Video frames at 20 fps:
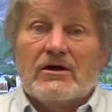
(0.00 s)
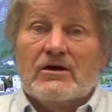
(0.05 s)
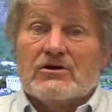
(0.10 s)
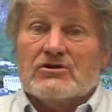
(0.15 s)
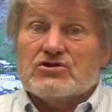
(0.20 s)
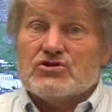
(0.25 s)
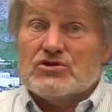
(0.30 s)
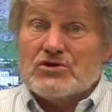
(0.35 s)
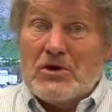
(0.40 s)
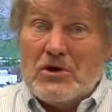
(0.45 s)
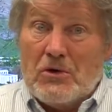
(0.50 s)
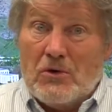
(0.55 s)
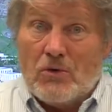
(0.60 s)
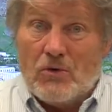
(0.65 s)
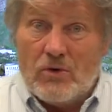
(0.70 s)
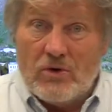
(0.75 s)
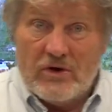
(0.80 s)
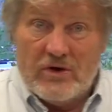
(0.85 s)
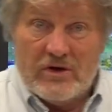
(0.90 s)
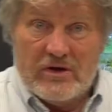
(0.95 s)

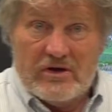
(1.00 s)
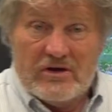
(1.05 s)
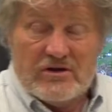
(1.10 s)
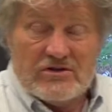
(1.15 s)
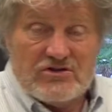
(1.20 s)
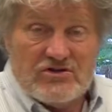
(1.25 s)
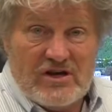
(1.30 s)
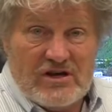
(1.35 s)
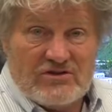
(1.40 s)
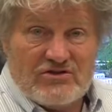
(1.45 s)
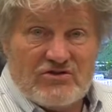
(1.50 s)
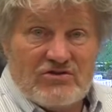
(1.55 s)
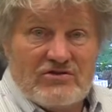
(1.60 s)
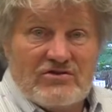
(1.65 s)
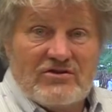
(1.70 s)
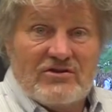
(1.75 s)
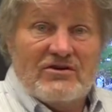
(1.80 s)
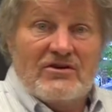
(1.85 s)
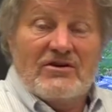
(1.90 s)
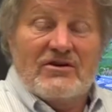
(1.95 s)
So,
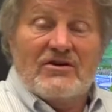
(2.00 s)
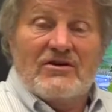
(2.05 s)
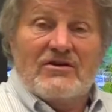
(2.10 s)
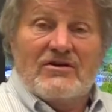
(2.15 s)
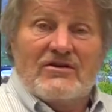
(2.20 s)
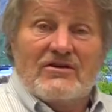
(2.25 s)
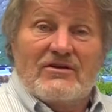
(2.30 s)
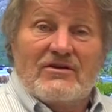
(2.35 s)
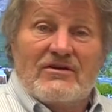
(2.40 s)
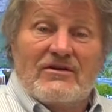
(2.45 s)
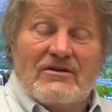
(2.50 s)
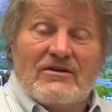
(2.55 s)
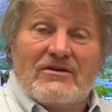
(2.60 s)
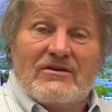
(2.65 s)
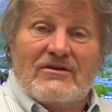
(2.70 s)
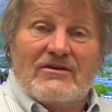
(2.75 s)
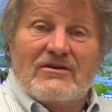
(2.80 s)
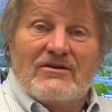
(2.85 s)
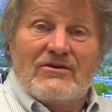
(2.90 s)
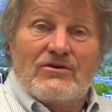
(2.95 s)
since
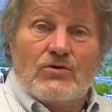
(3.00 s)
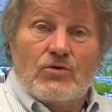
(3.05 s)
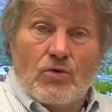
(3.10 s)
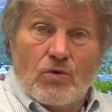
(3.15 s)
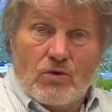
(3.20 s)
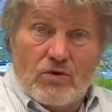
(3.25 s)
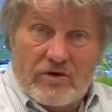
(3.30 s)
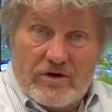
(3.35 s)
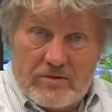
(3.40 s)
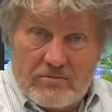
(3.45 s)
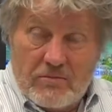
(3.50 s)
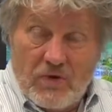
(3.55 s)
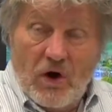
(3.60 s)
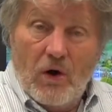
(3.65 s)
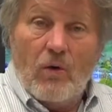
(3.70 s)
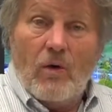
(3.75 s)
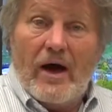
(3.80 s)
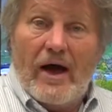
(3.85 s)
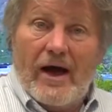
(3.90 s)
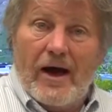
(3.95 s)
you're in
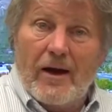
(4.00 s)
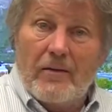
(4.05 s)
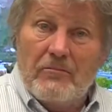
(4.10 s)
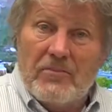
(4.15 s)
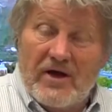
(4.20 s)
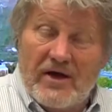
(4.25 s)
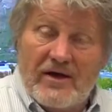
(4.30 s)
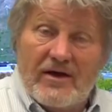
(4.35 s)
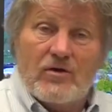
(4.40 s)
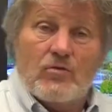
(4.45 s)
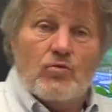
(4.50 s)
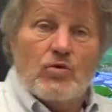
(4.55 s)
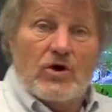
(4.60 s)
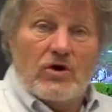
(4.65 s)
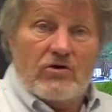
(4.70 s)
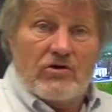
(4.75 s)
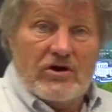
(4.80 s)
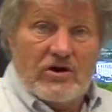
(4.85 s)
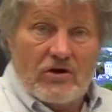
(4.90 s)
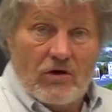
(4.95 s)
Moab and
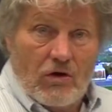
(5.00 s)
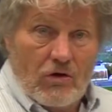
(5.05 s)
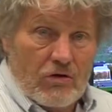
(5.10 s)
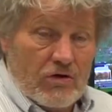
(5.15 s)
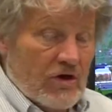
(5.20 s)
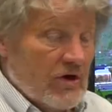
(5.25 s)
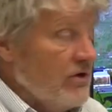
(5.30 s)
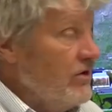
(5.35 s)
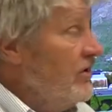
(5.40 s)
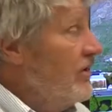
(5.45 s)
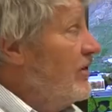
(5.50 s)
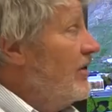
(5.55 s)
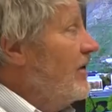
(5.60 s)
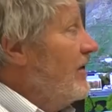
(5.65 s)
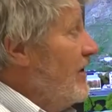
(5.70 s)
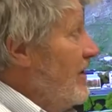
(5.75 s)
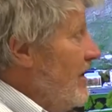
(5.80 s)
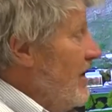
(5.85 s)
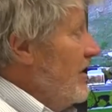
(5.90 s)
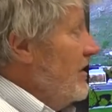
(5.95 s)
we're in Logan,
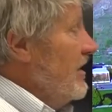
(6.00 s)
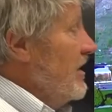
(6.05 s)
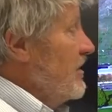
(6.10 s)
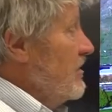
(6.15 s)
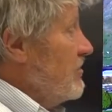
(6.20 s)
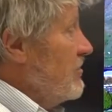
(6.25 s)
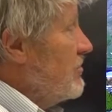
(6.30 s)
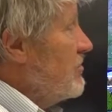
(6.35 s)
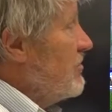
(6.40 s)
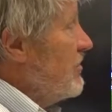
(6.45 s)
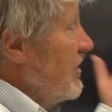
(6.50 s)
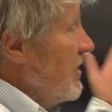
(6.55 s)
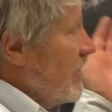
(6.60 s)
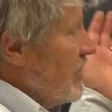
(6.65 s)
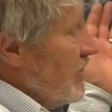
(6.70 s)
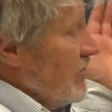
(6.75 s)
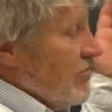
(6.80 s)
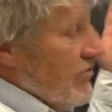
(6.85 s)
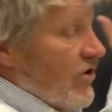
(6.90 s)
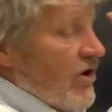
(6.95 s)
I like to think
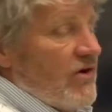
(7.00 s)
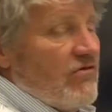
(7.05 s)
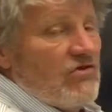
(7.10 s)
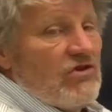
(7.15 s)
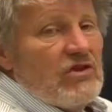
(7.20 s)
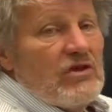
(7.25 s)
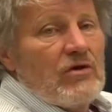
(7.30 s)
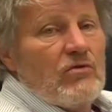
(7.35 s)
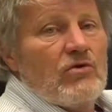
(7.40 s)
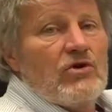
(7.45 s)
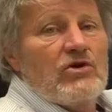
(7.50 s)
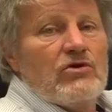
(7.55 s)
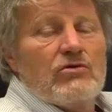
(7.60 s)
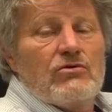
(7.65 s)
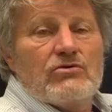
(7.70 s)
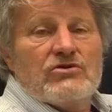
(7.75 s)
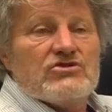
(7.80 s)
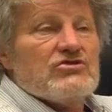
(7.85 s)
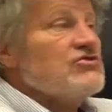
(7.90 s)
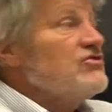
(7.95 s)
of everything we
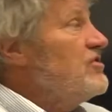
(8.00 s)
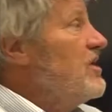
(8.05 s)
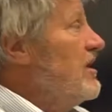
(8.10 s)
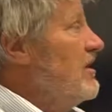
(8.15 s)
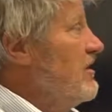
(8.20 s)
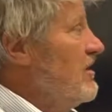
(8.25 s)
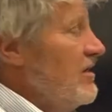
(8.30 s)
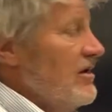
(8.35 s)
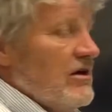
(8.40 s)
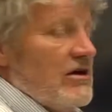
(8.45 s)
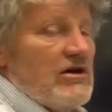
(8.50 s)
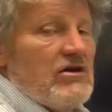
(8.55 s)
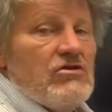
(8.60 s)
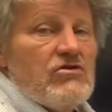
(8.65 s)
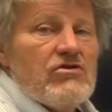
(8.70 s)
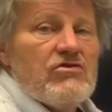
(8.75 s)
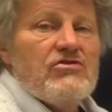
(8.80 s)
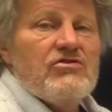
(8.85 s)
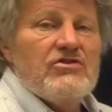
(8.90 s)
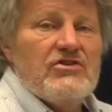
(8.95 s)
do as thinking in
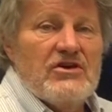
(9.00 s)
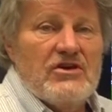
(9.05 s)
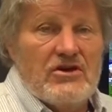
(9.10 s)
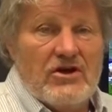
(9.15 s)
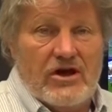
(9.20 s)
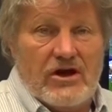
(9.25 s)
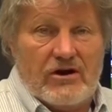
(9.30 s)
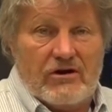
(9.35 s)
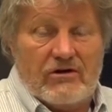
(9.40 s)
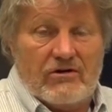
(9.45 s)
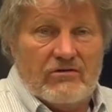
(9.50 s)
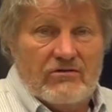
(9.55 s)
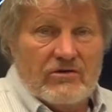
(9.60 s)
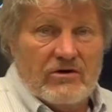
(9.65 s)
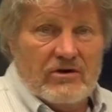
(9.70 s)
thin air.